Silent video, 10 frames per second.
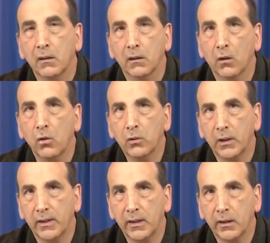
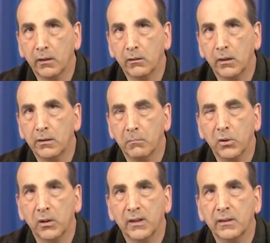Locally here in the
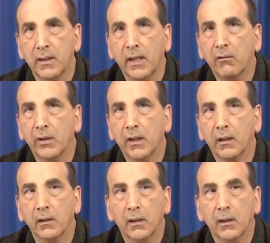Burlington area,